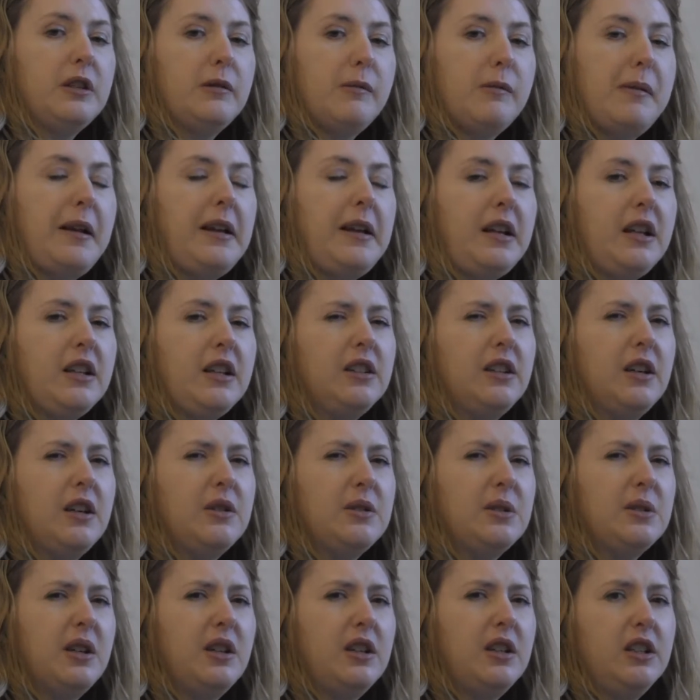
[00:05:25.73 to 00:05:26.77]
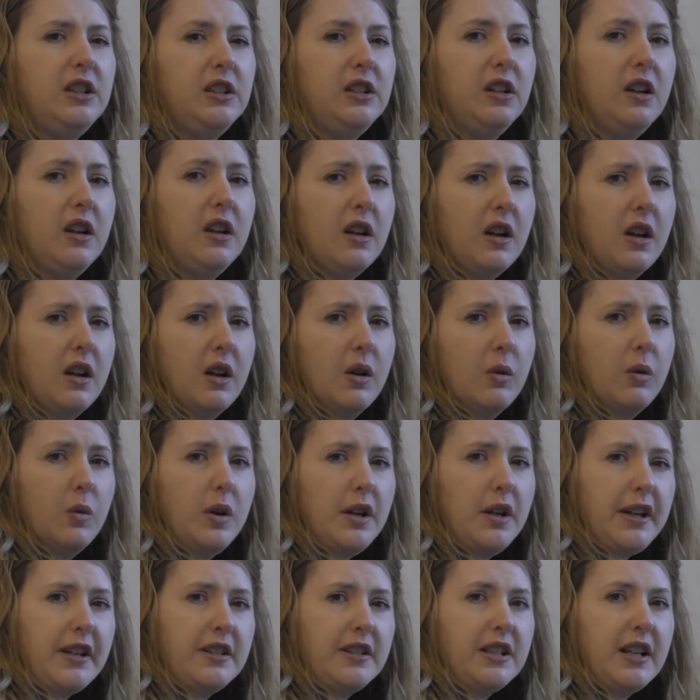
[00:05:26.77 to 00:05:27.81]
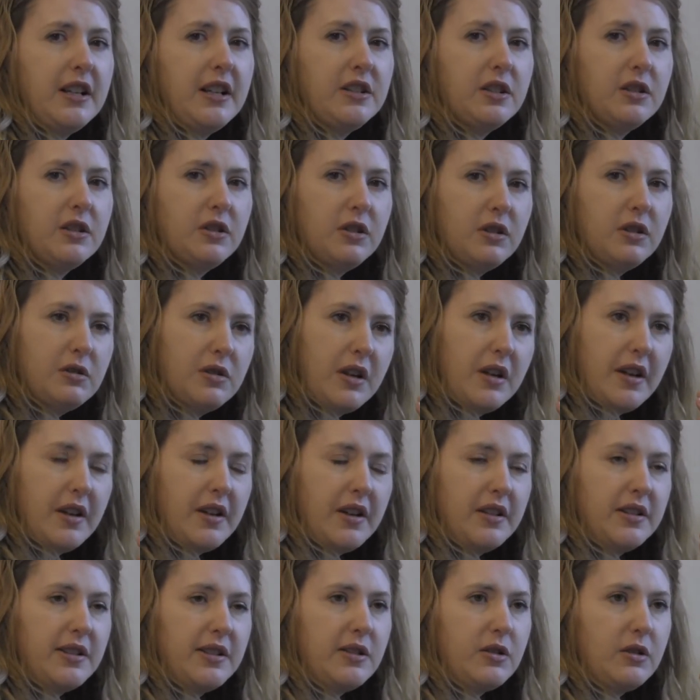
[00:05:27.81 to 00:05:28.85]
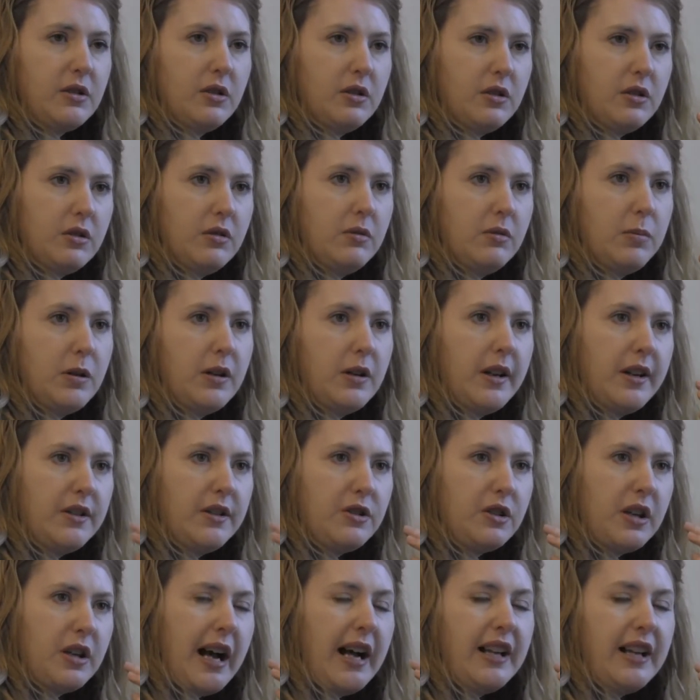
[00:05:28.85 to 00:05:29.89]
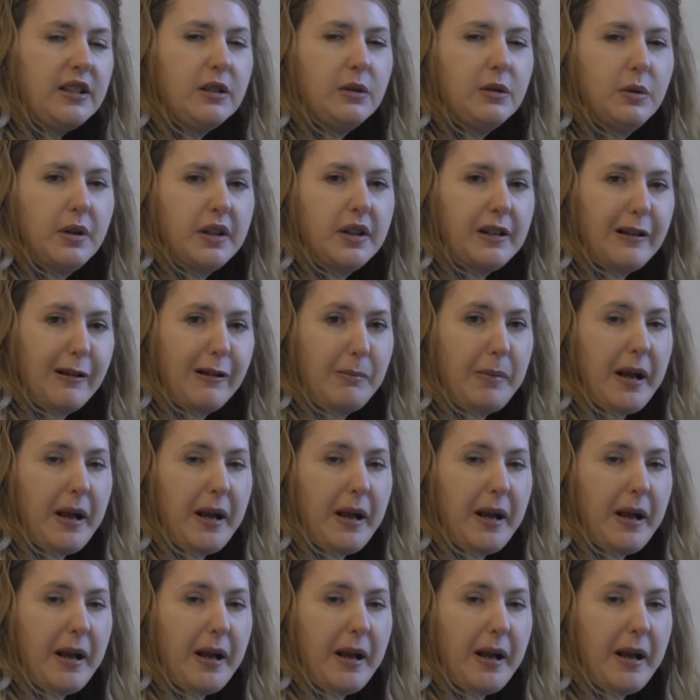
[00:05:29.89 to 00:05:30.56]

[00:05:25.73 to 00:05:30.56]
your paint goes on, what you tend to do is put a shadow with your